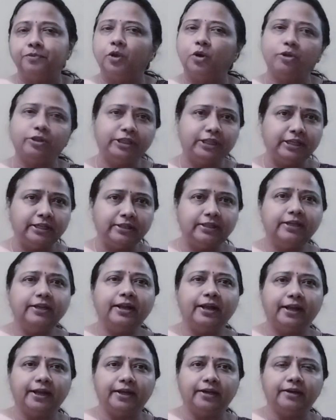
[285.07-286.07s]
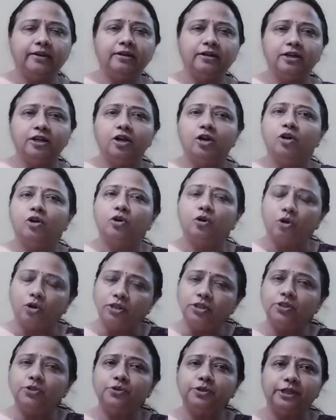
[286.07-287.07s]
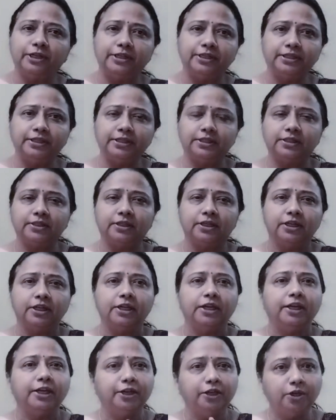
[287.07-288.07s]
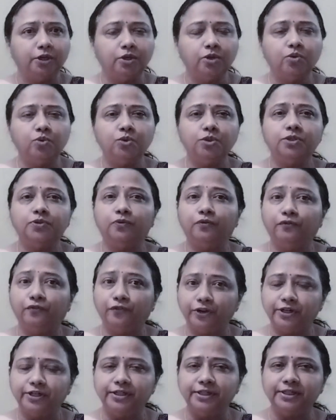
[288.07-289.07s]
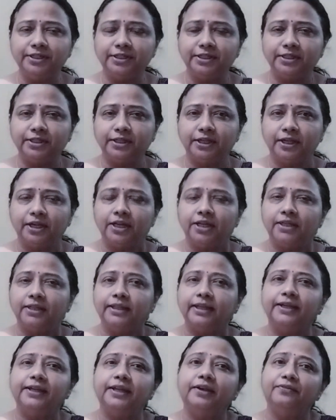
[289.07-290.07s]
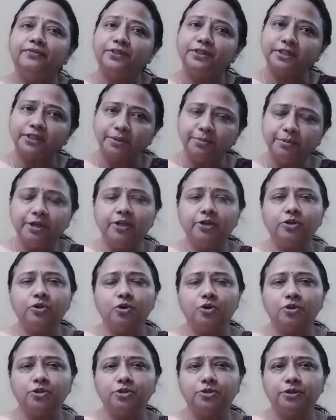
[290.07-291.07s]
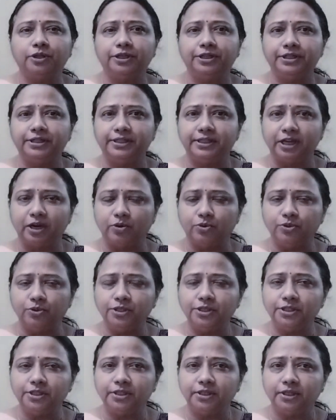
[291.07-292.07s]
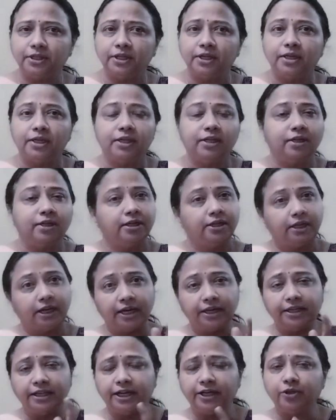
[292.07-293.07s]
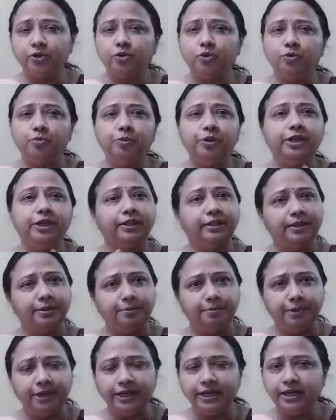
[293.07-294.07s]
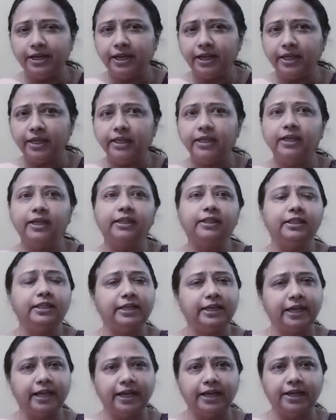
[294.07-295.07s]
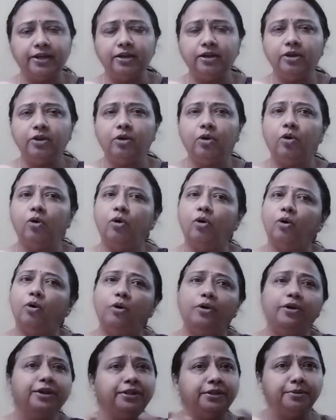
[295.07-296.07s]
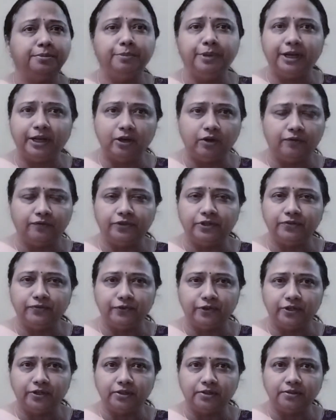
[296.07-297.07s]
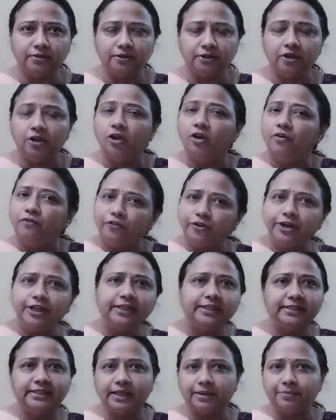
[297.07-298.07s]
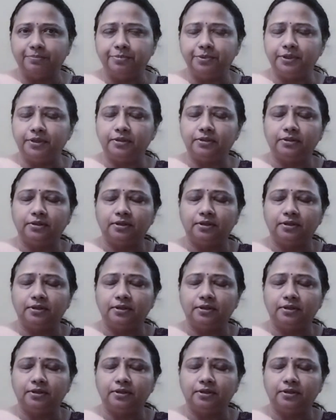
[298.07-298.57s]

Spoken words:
On the other hand, consonants includes words that have similar consonant sounds, and that could be in the beginning, in the end, or in the middle of the word. For example,